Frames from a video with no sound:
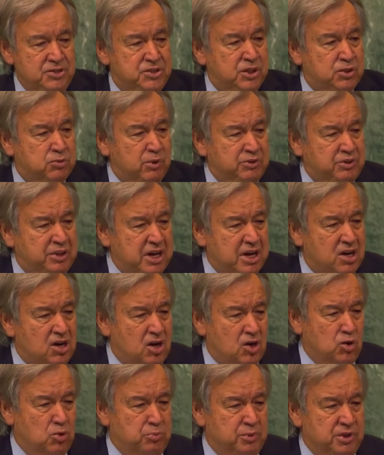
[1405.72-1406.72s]
G20
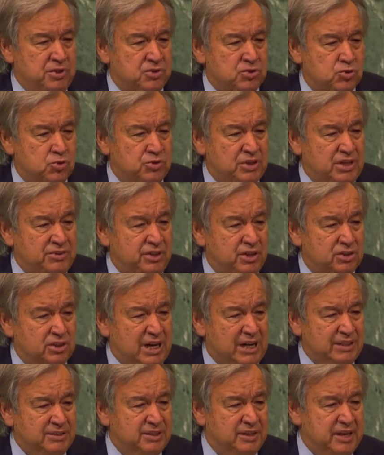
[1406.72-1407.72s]
economies should
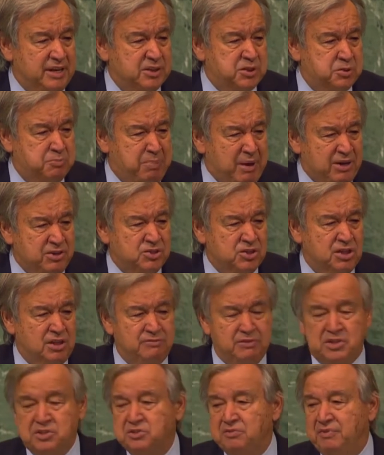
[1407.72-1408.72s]
underwrite an expansion
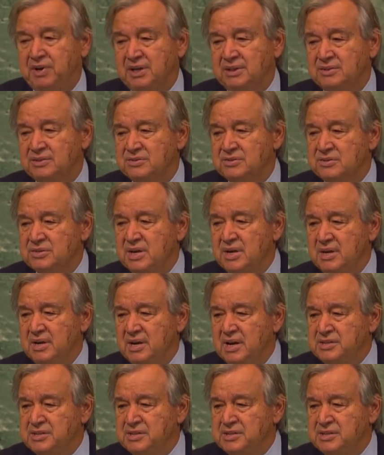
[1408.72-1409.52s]
of these funds